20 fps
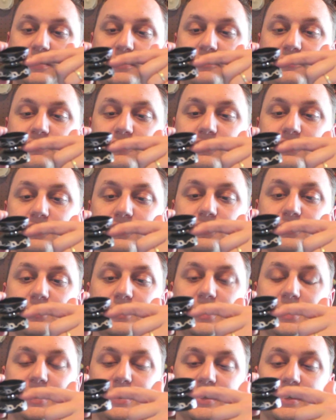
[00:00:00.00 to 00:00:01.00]
to
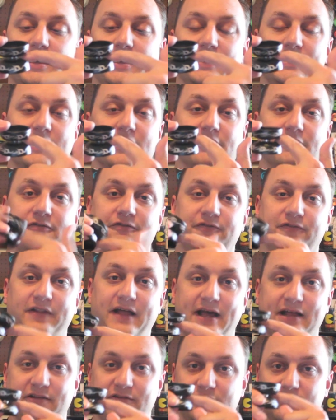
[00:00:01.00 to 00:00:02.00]
another
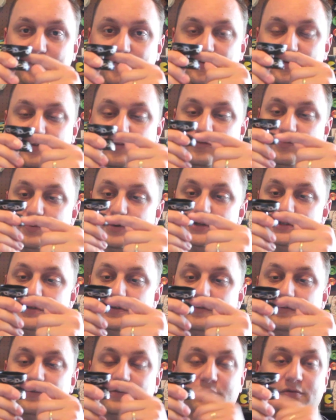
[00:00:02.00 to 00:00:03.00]
flat surface, which
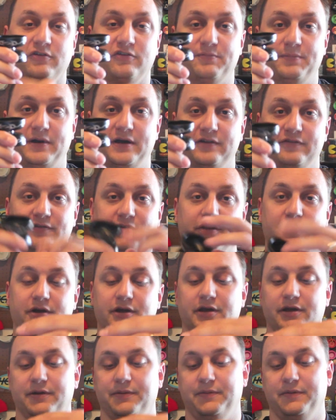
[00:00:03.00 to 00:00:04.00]
is the response
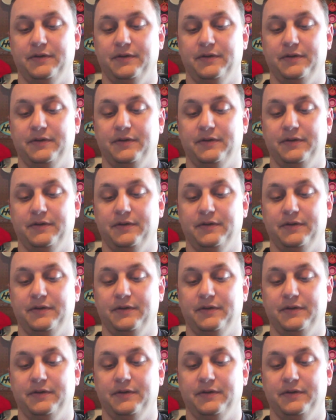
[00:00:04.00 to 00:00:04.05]
area.